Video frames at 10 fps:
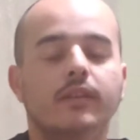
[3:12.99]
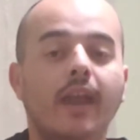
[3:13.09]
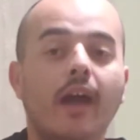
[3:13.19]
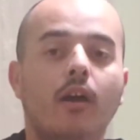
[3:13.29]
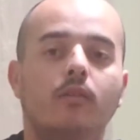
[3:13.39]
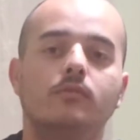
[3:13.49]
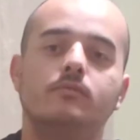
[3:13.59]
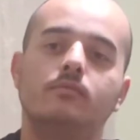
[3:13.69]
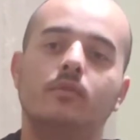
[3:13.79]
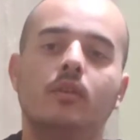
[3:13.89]
Now,
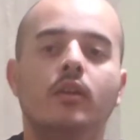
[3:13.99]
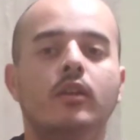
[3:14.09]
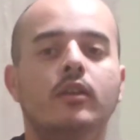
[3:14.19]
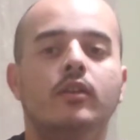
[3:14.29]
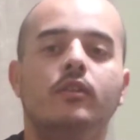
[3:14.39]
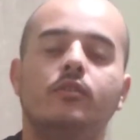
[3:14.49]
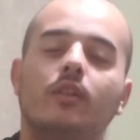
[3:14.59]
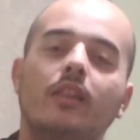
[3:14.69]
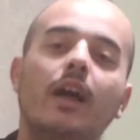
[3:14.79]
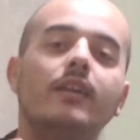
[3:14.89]

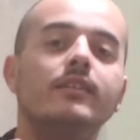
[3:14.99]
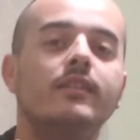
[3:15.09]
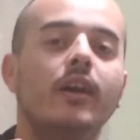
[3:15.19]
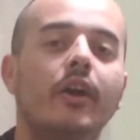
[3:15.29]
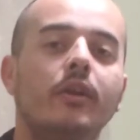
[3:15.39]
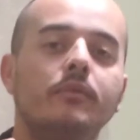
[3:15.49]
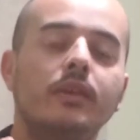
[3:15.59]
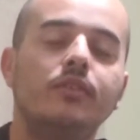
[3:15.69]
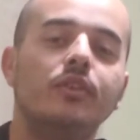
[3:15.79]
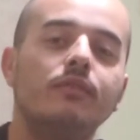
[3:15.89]
a lot of times
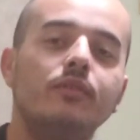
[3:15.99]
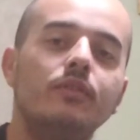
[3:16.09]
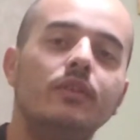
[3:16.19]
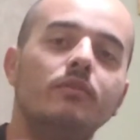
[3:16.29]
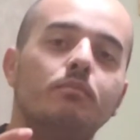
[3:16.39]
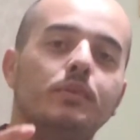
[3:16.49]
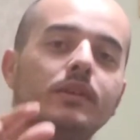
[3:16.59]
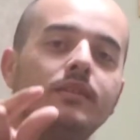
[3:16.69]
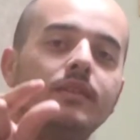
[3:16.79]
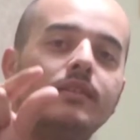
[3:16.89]
they give you these
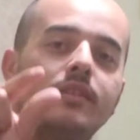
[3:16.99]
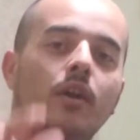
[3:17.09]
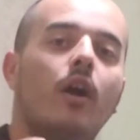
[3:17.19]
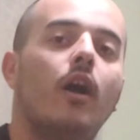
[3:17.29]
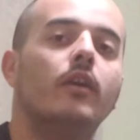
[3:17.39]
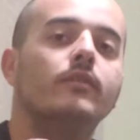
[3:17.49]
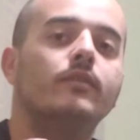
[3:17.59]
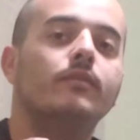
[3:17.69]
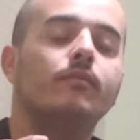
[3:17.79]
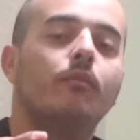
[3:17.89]
business
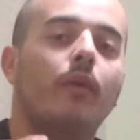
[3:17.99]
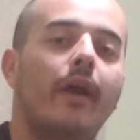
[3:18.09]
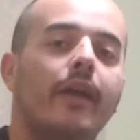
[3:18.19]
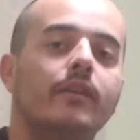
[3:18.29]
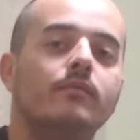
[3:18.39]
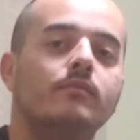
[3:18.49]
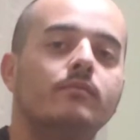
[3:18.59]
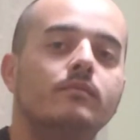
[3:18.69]
cards, right?